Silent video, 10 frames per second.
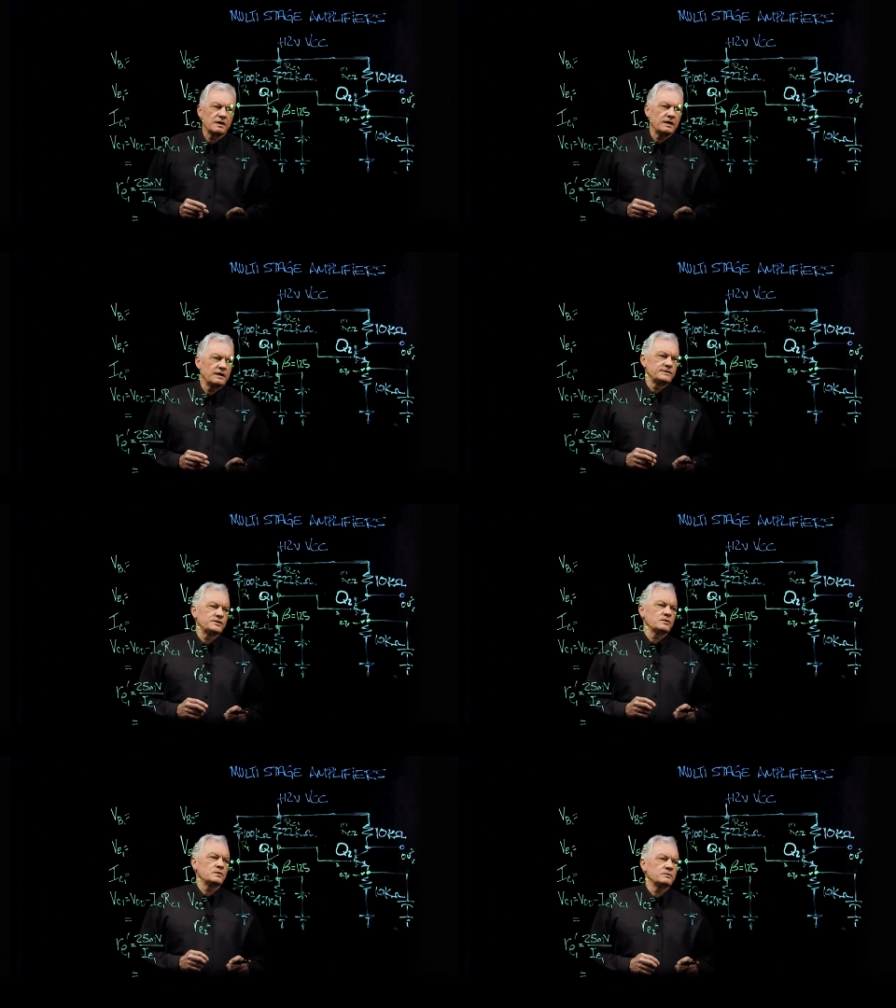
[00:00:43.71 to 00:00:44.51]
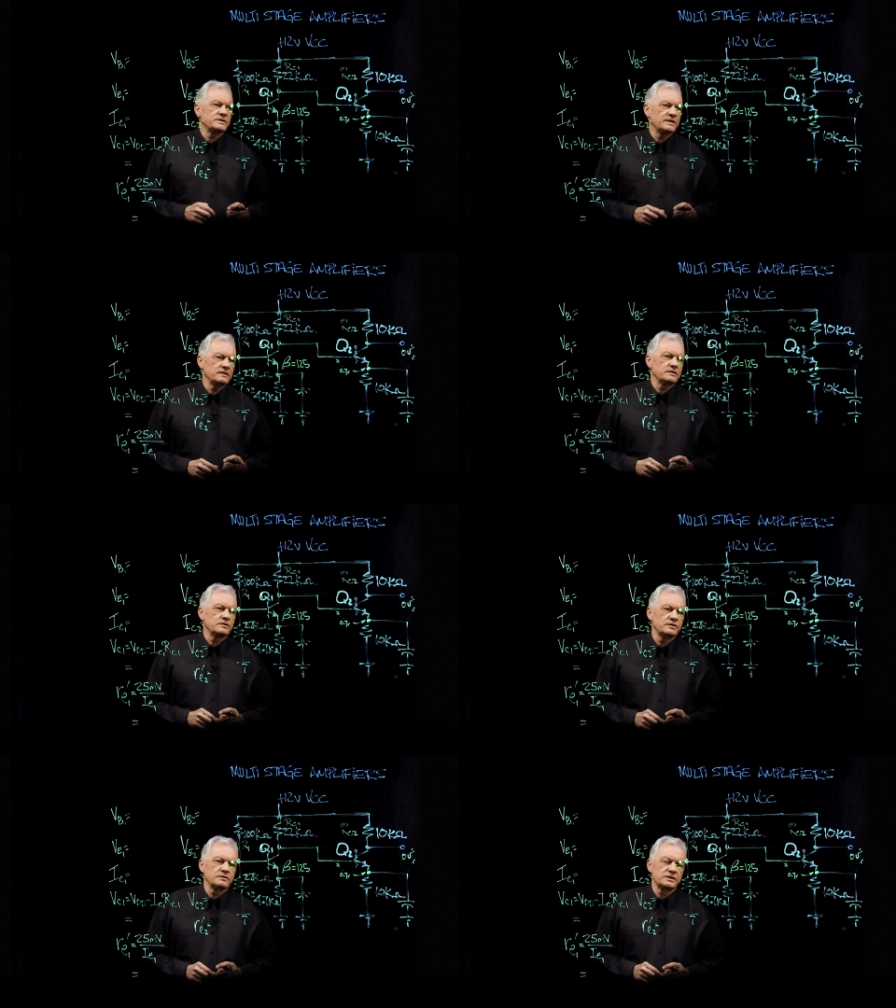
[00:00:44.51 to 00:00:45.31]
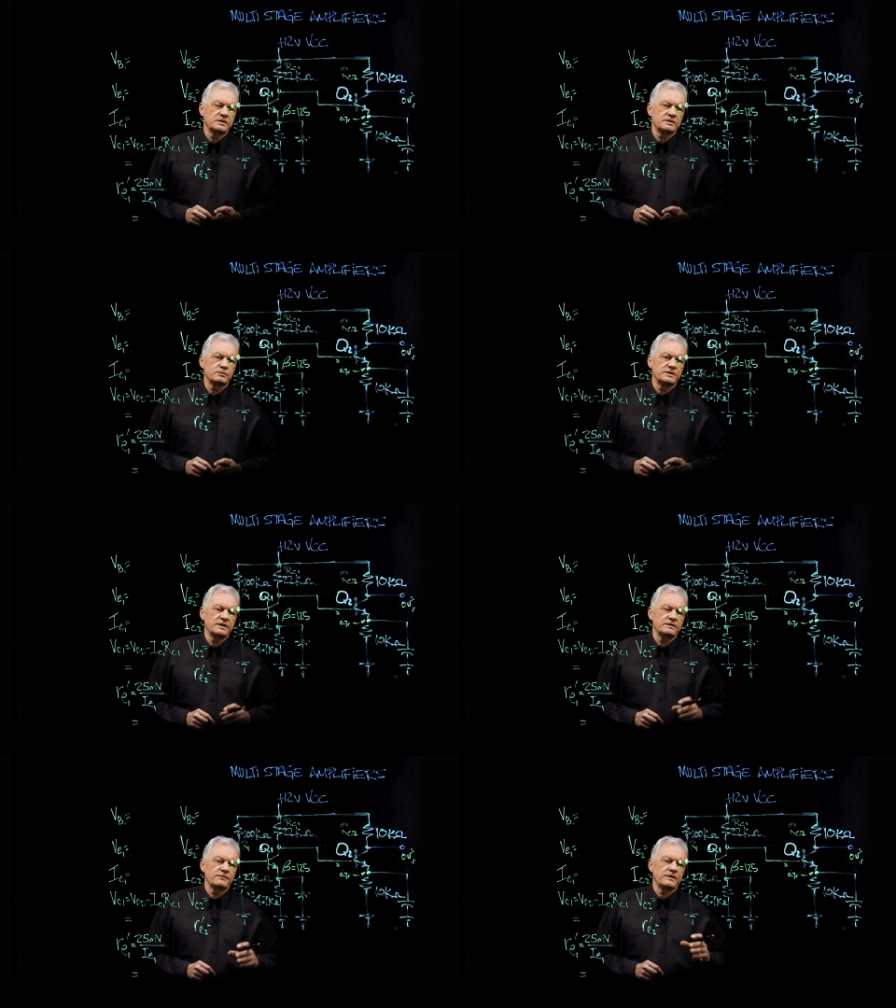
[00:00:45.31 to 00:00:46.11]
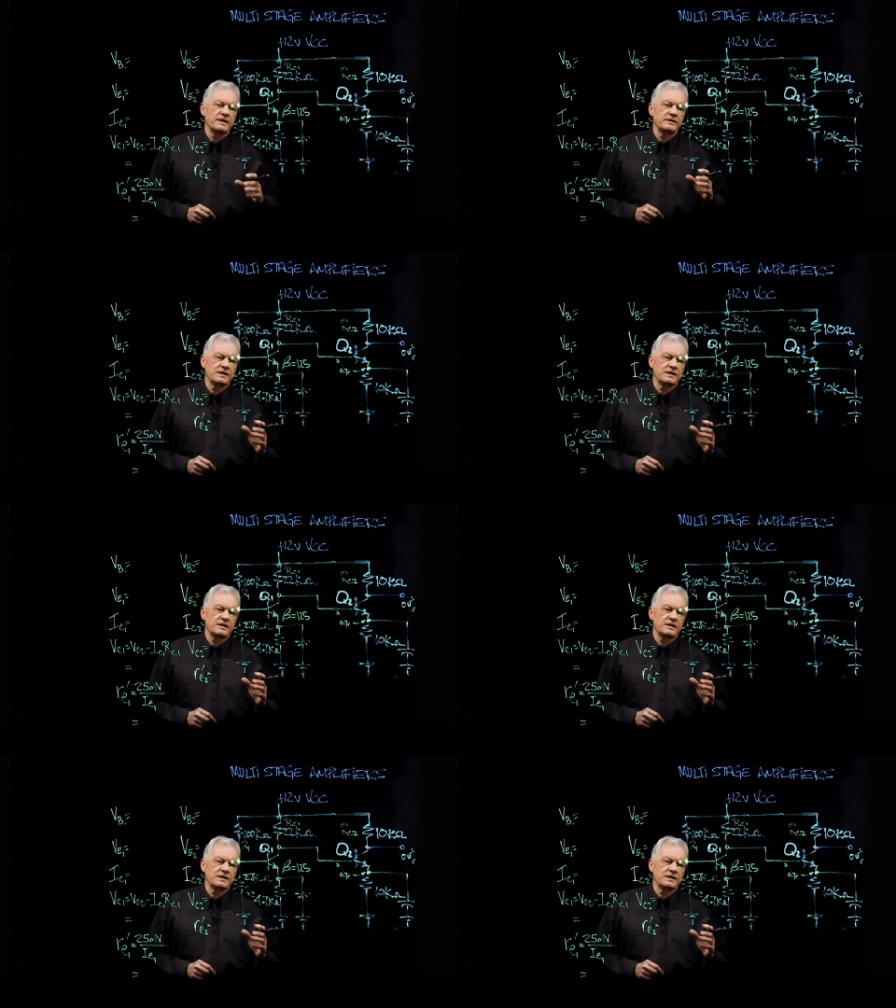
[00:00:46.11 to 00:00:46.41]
And so what we tend to do is we tend to find